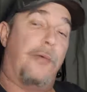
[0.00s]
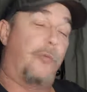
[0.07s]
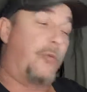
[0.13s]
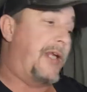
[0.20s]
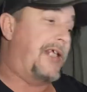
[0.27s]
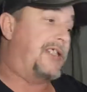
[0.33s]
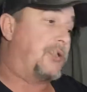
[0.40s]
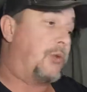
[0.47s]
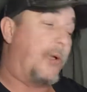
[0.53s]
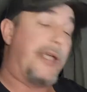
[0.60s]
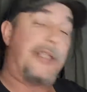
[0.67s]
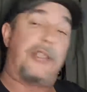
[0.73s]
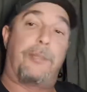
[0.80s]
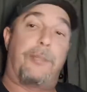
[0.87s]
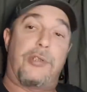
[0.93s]

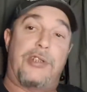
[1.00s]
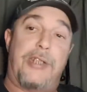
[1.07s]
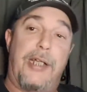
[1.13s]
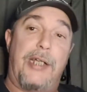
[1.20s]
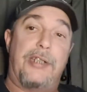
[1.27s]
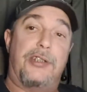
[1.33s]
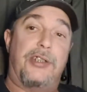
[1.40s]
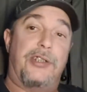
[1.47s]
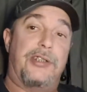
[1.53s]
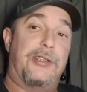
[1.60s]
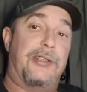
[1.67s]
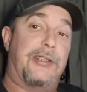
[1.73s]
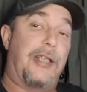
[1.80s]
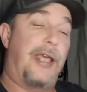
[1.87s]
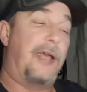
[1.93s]
retweak the percentages and
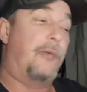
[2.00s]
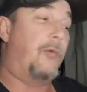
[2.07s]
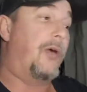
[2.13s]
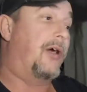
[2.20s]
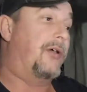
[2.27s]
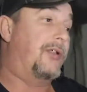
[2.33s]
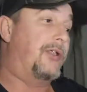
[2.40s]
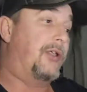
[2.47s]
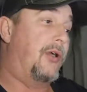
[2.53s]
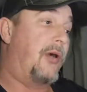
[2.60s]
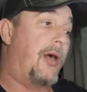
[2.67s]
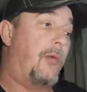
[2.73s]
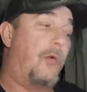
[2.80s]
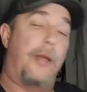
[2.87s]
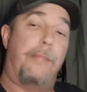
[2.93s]
say, well,
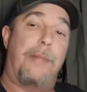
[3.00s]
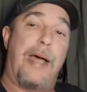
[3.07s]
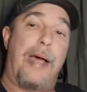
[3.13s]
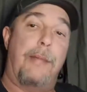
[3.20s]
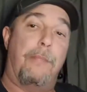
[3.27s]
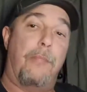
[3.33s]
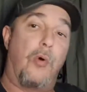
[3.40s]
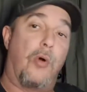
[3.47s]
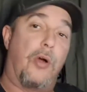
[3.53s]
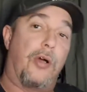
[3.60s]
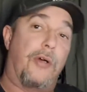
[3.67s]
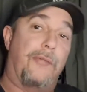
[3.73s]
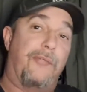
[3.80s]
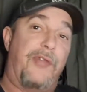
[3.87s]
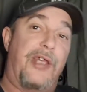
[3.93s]
I want to buy more
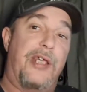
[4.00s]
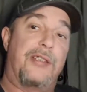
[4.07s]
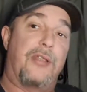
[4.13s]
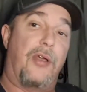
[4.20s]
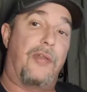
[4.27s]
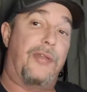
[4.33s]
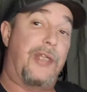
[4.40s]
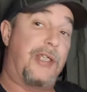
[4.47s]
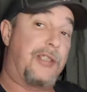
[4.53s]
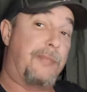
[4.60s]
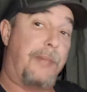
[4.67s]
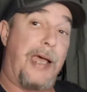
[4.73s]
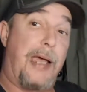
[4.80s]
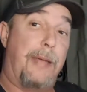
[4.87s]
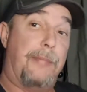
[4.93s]
of this on this
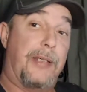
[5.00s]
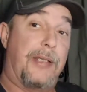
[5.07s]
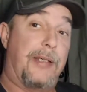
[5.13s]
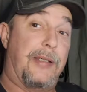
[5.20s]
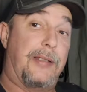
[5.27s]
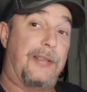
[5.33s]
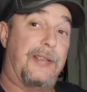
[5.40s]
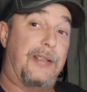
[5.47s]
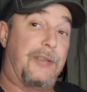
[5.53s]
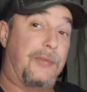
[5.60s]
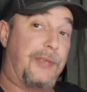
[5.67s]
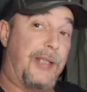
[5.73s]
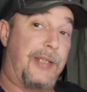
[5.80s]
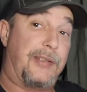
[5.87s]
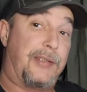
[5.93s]
buy because
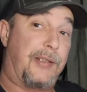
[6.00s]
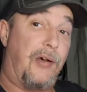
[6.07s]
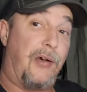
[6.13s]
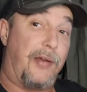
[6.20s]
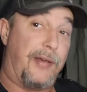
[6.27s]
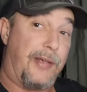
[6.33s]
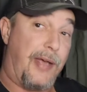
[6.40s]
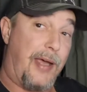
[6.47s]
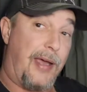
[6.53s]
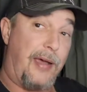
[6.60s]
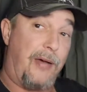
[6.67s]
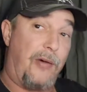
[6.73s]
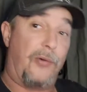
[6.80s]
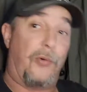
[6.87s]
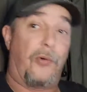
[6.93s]
it's gone
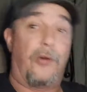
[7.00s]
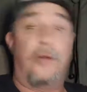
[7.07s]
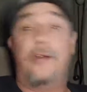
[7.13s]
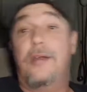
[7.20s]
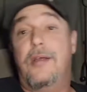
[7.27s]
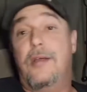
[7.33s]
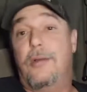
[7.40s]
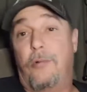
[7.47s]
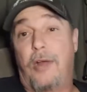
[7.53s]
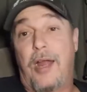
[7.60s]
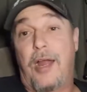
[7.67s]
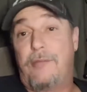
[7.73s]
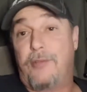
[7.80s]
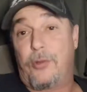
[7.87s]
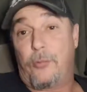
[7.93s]
down, or we're
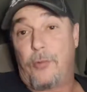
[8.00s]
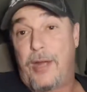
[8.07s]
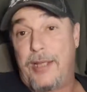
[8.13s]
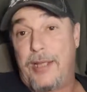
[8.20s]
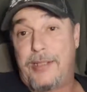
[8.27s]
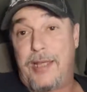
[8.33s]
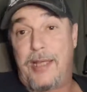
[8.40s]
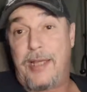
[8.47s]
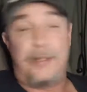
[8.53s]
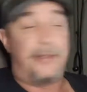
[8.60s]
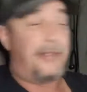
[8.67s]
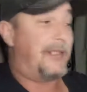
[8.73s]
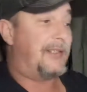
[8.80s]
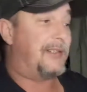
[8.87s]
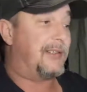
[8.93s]
having a red day in
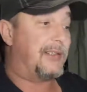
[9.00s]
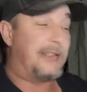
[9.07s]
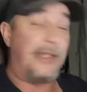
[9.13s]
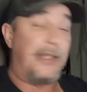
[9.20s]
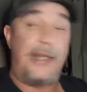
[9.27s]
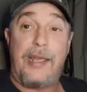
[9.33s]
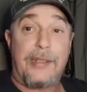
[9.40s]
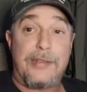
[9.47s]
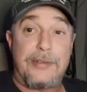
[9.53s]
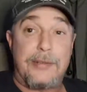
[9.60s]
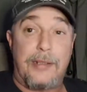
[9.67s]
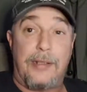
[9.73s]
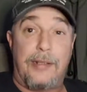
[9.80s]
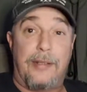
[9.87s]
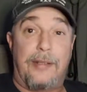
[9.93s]
these 6
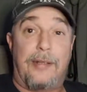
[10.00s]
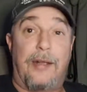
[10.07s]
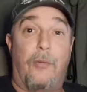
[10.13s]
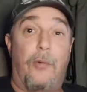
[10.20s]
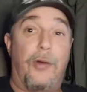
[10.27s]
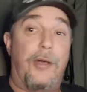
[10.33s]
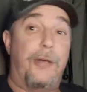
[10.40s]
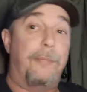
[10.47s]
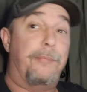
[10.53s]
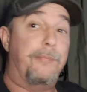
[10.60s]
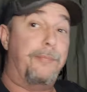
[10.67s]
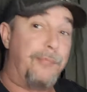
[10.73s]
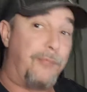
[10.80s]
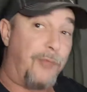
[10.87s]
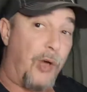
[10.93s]
and I want to
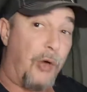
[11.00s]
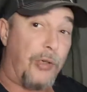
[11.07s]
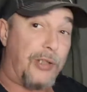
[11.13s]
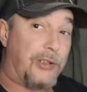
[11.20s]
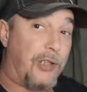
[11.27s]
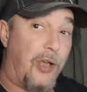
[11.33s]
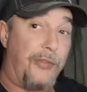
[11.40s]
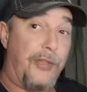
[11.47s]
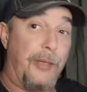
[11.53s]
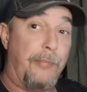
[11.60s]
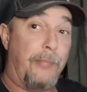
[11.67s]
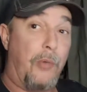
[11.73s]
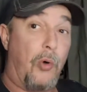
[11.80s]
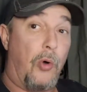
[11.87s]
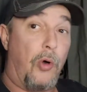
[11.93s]
focus on
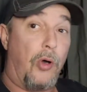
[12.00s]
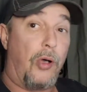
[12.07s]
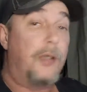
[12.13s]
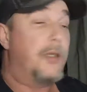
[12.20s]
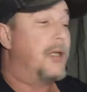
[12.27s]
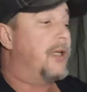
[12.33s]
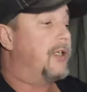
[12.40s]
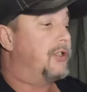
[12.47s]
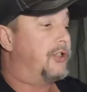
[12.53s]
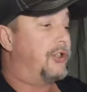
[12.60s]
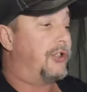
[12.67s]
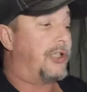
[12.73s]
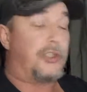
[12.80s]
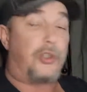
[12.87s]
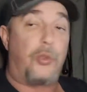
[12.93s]
them more. So you
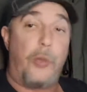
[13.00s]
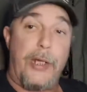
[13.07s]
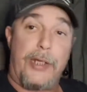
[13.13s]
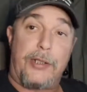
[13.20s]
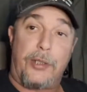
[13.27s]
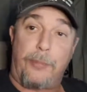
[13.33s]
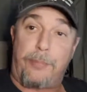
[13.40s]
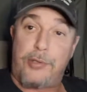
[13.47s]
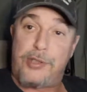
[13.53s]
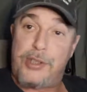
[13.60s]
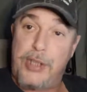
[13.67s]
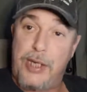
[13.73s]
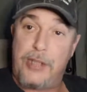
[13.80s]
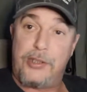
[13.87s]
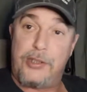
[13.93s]
can tweak the
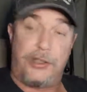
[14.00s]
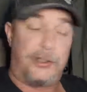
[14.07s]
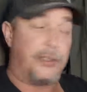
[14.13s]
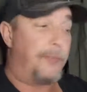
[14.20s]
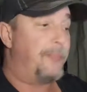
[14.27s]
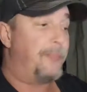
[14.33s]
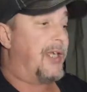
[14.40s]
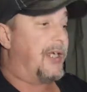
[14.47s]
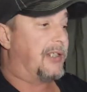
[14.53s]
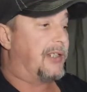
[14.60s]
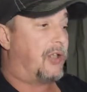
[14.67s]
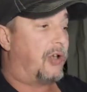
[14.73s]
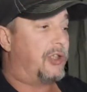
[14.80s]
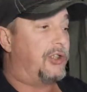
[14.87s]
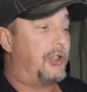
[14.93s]
percentages. As
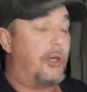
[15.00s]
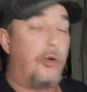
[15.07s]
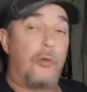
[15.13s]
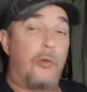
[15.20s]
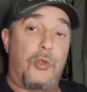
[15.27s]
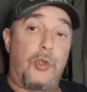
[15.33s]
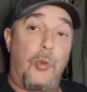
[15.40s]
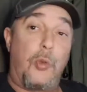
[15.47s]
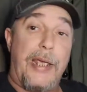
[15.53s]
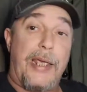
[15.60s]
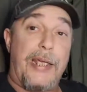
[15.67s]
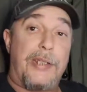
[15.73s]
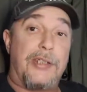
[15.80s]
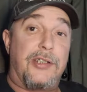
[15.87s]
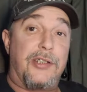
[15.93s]
long as you don't tweak
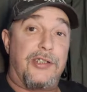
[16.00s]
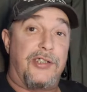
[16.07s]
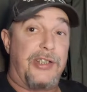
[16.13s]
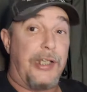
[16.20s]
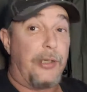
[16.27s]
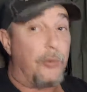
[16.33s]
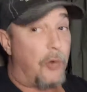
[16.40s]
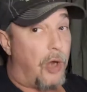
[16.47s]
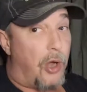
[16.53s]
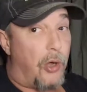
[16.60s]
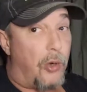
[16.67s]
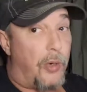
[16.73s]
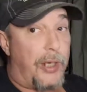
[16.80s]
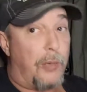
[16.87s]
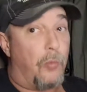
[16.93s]
it to
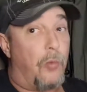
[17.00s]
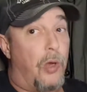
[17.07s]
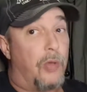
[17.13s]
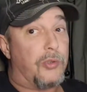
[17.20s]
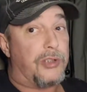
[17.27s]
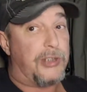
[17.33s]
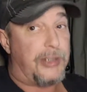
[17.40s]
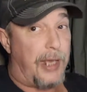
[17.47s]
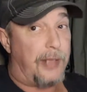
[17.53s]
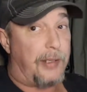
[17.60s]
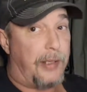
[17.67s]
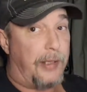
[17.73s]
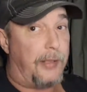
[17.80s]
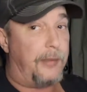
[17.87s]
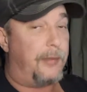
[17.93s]
0, it won't sell
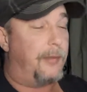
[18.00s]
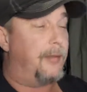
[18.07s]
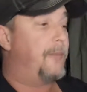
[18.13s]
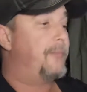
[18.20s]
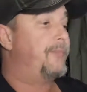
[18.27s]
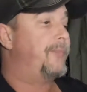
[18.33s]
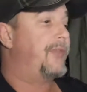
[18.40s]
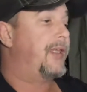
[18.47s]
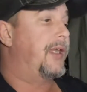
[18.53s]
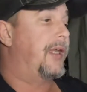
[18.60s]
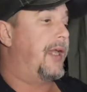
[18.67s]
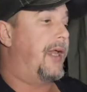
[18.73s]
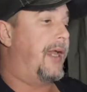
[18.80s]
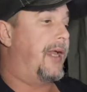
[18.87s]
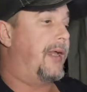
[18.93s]
it.
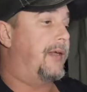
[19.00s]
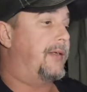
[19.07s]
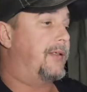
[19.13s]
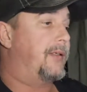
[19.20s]
And